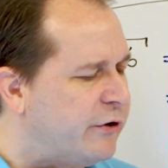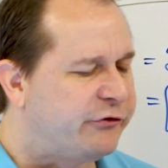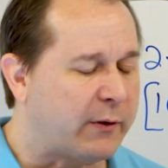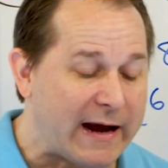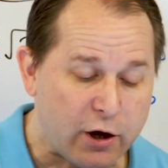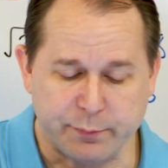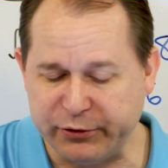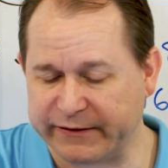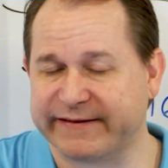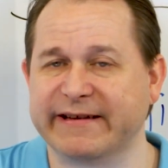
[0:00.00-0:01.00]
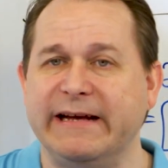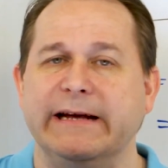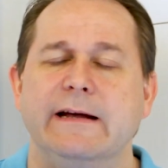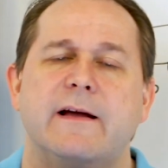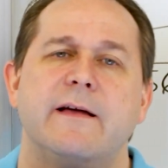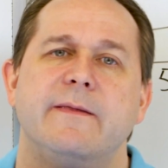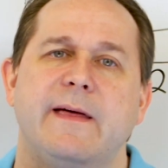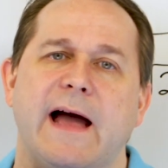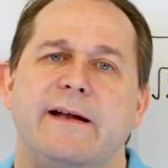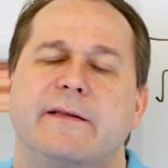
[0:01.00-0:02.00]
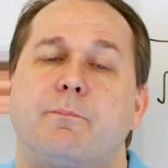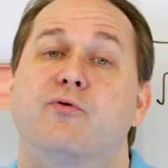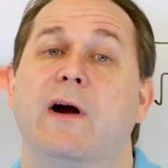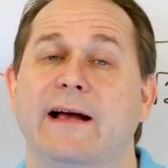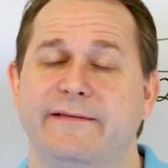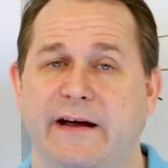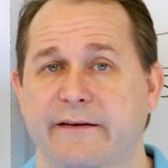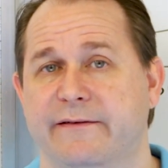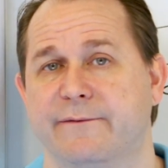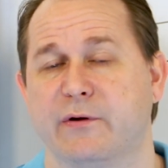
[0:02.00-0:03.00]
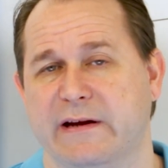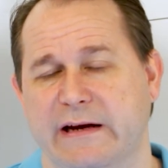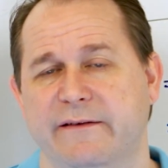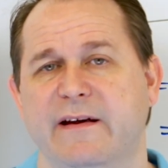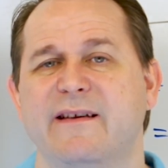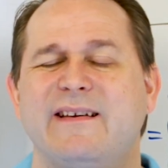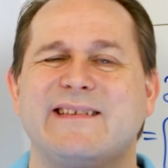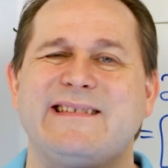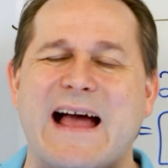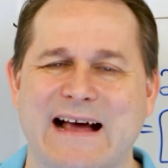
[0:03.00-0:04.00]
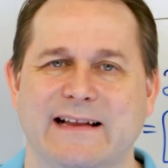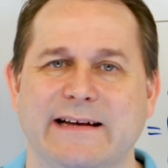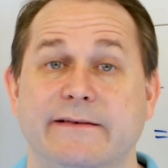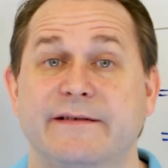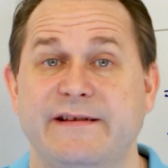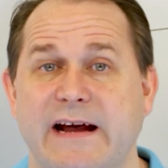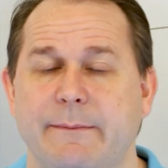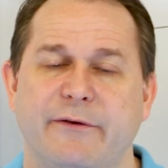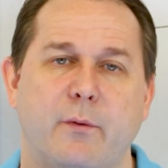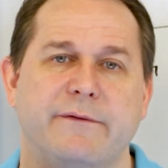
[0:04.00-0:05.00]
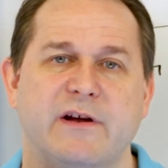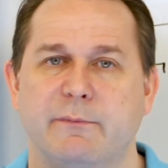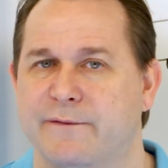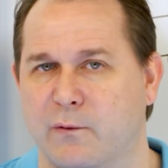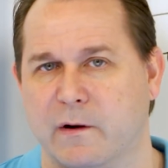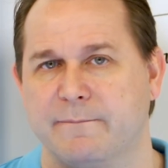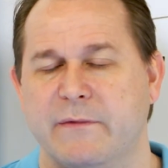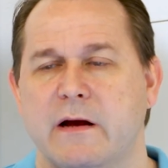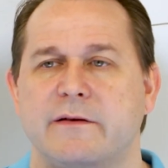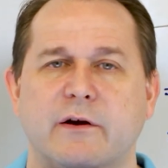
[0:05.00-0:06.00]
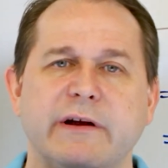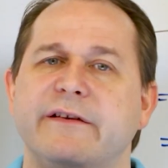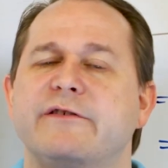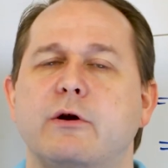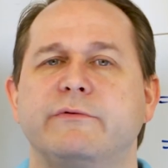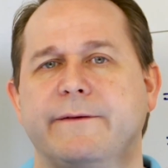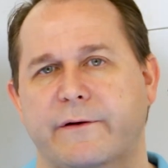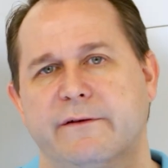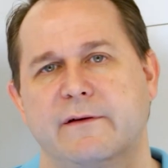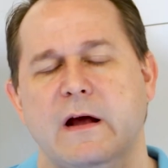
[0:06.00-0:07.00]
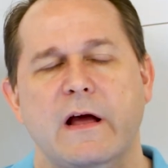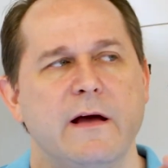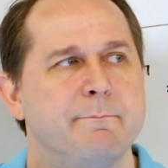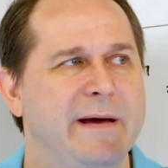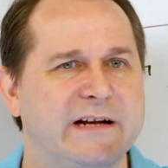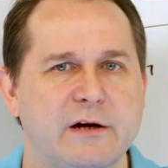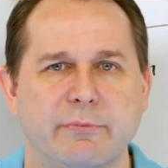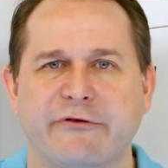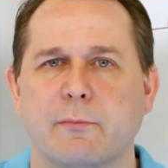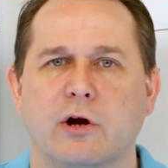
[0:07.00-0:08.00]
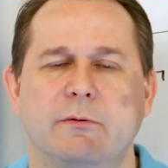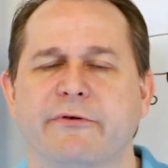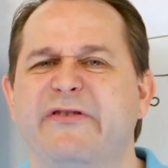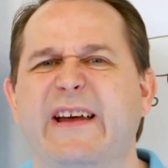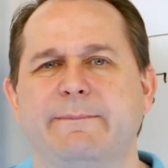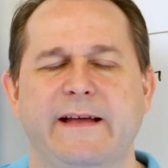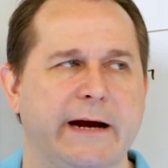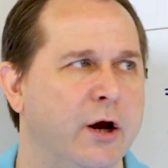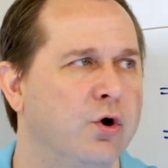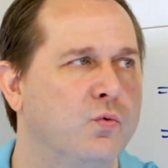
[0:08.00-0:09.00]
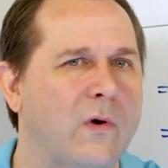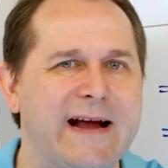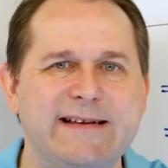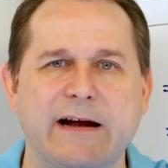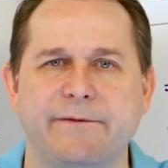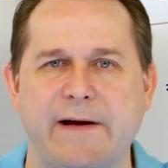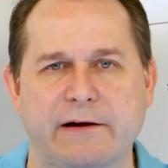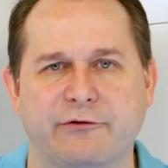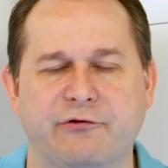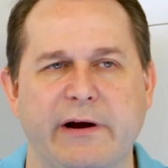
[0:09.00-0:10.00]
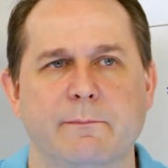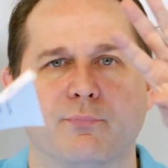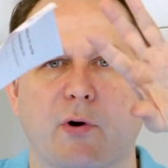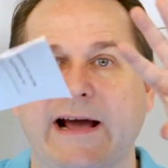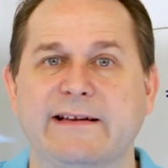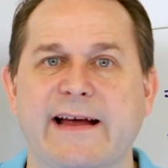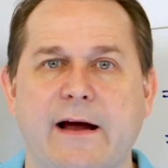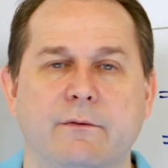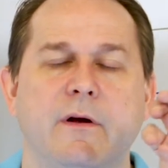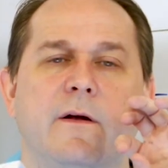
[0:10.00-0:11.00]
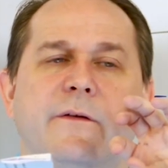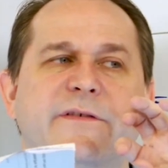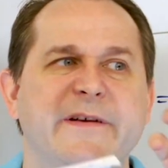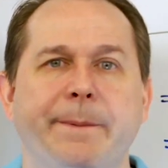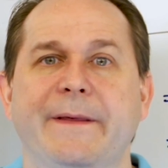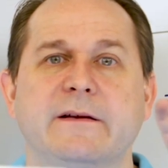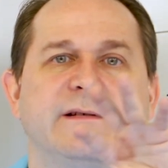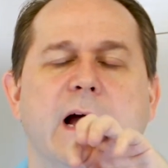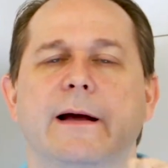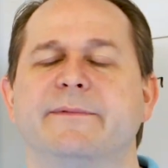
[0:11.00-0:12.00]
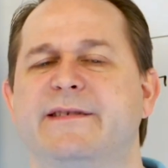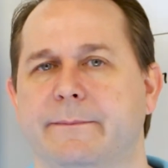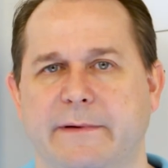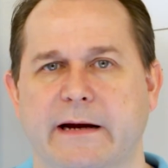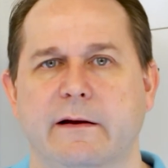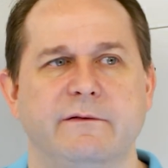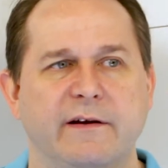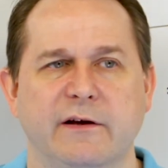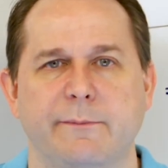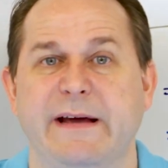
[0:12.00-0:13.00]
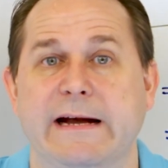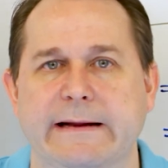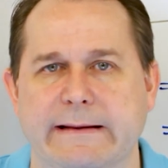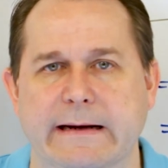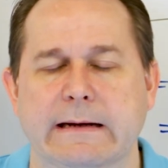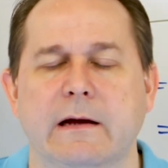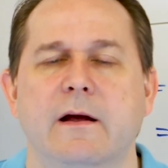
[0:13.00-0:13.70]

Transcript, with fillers: So I hope you can see that the process for these is exactly the same as what we've done before. There is no difference. Big number, small number, same thing. Write down a factor tree, break it down, something times something. It could be anything.